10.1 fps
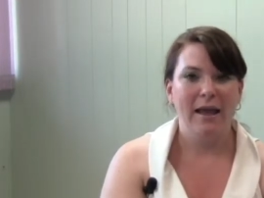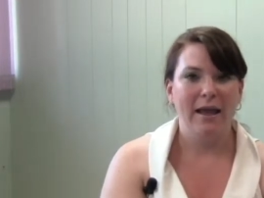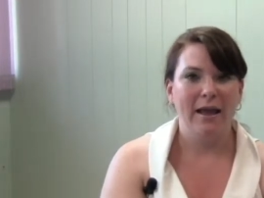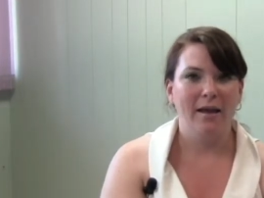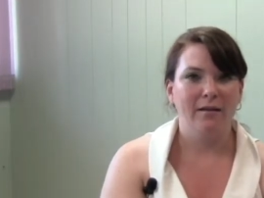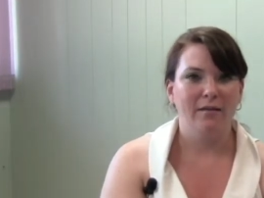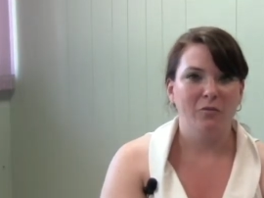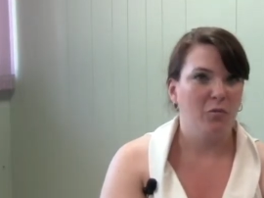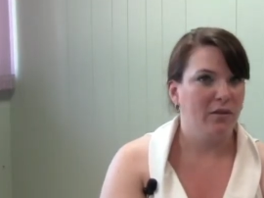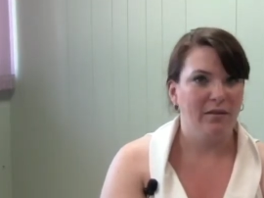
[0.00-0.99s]
and
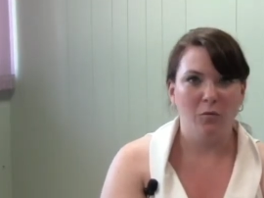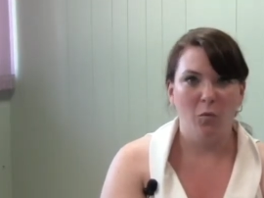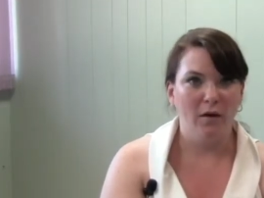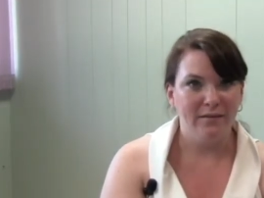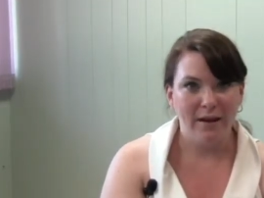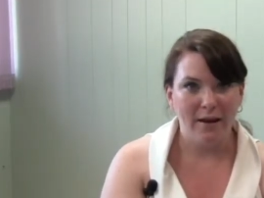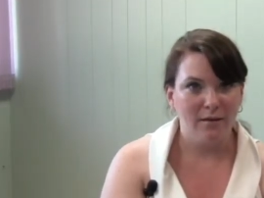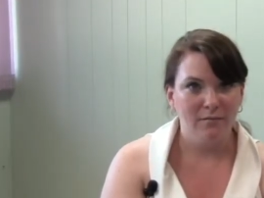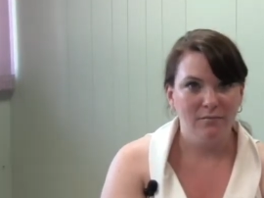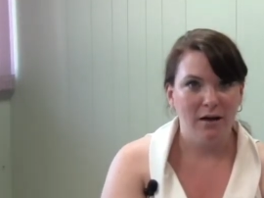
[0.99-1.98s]
within one
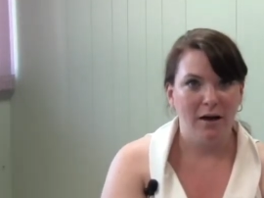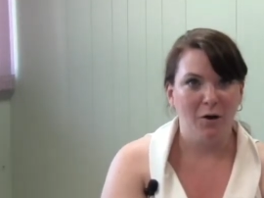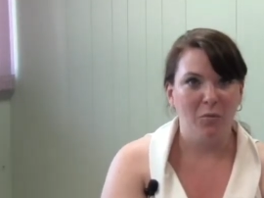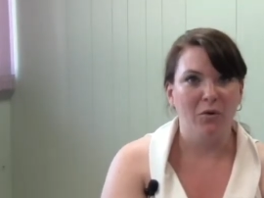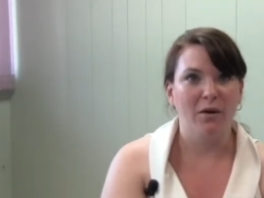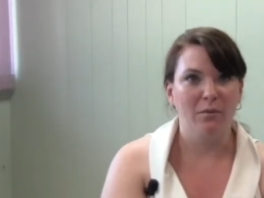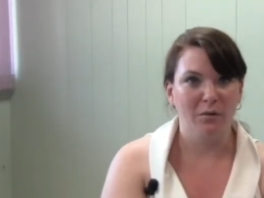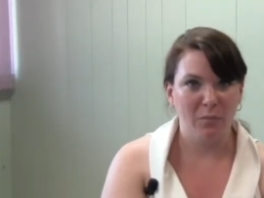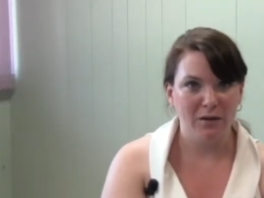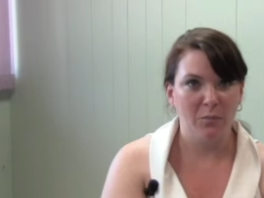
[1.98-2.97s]
day, uh, we were able
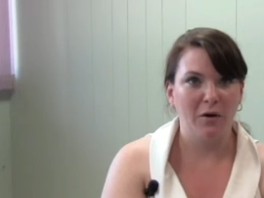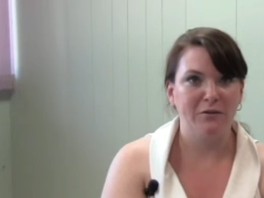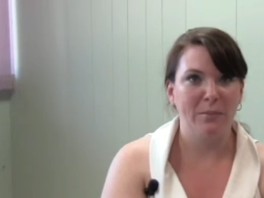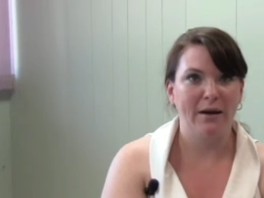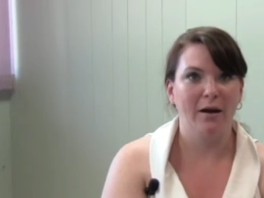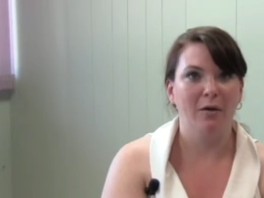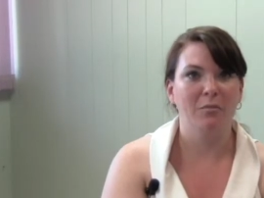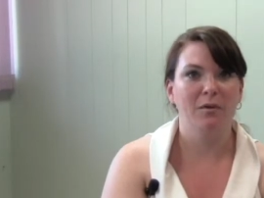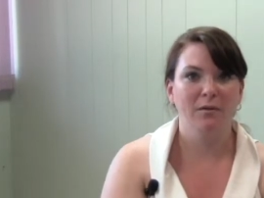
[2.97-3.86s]
to pick the parts back up,